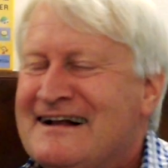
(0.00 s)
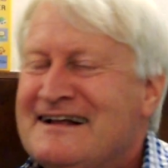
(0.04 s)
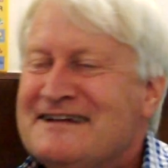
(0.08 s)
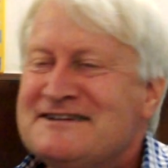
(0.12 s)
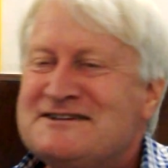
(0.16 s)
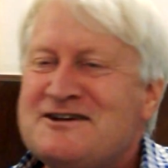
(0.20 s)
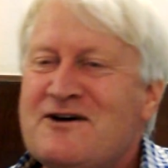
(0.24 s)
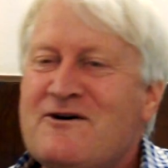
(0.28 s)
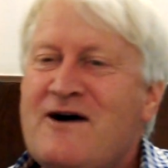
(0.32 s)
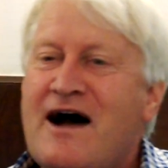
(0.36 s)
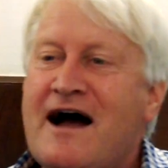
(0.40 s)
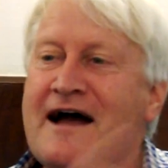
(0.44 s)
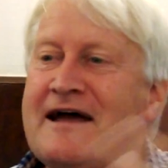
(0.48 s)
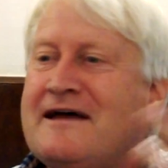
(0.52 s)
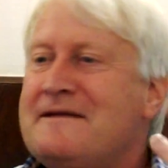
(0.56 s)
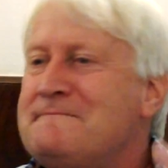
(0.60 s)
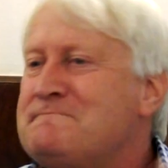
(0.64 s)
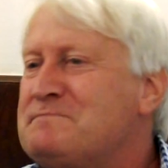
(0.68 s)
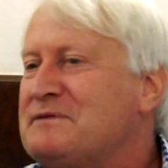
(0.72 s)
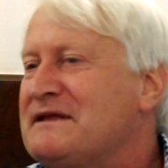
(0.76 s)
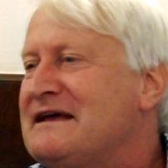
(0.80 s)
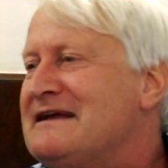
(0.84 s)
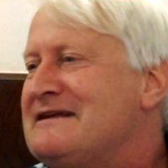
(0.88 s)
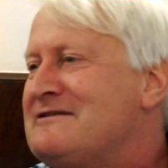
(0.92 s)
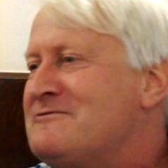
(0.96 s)
So I
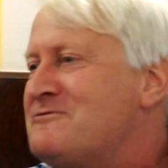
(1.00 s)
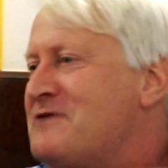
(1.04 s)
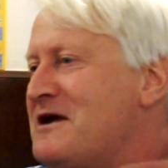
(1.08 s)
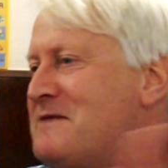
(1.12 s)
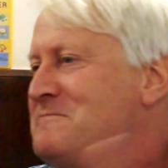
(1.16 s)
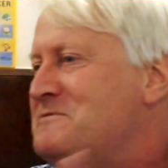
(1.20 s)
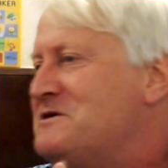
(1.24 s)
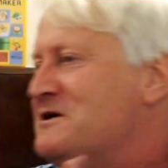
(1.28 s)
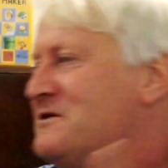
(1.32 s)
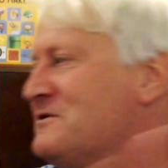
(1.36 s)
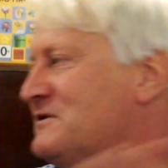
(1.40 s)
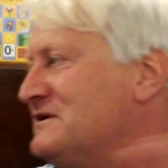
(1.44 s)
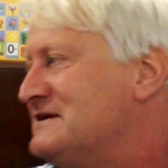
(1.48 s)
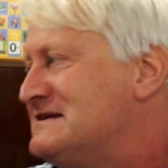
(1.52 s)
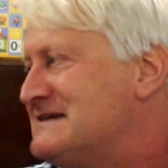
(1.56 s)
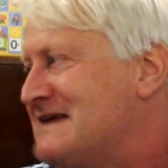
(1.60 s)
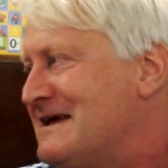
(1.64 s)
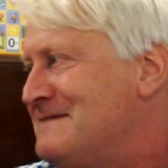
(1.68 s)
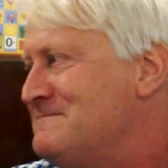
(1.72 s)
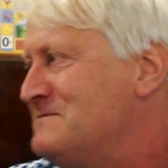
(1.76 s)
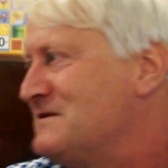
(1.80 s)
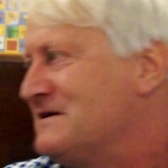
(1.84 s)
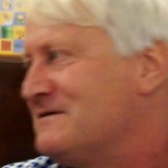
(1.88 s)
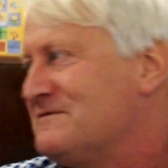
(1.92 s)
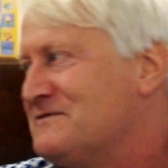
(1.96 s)
had played Gremio in
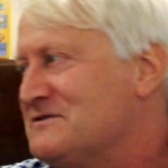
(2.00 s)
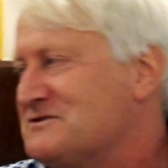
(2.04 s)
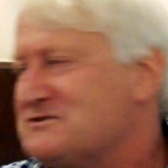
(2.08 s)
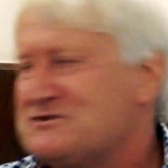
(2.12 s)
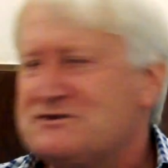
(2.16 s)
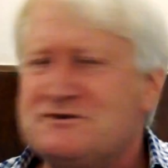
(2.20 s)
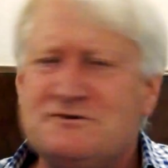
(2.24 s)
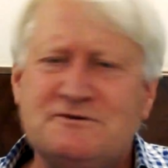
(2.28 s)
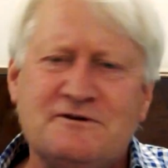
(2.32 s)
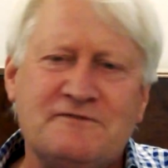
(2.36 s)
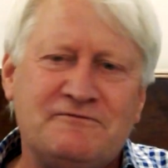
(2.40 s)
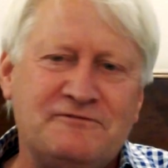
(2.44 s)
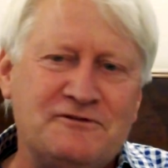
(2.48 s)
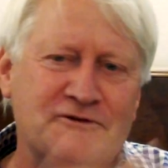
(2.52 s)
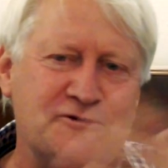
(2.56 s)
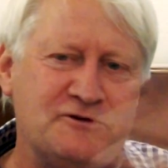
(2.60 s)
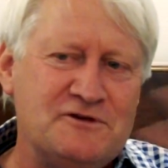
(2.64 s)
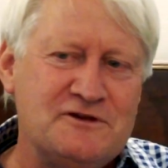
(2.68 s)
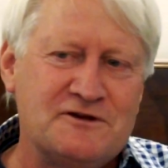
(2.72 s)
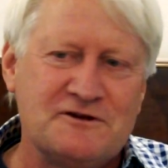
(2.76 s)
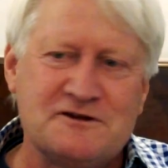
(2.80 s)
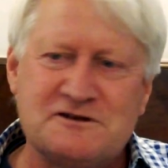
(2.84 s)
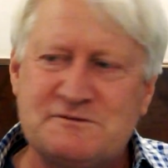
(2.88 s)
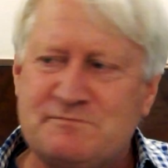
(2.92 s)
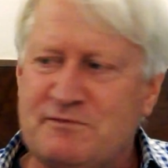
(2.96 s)
Taming of the Shrew a few
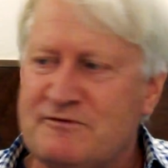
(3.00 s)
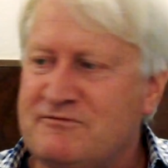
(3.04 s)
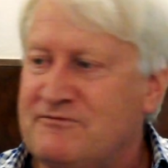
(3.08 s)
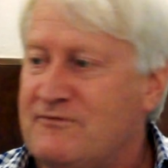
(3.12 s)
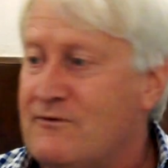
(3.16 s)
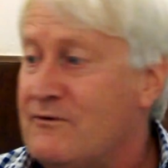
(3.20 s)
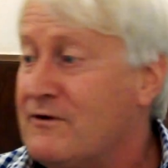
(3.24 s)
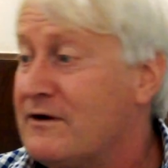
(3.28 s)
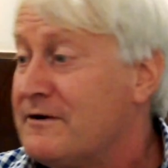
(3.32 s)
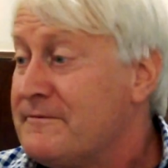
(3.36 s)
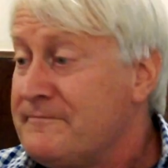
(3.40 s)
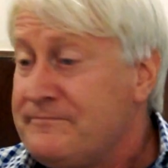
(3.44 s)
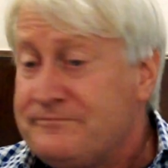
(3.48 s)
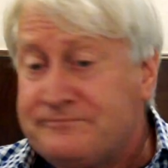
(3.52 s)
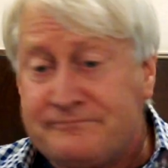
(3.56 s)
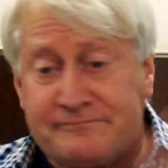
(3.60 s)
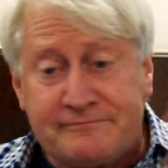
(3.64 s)
years before.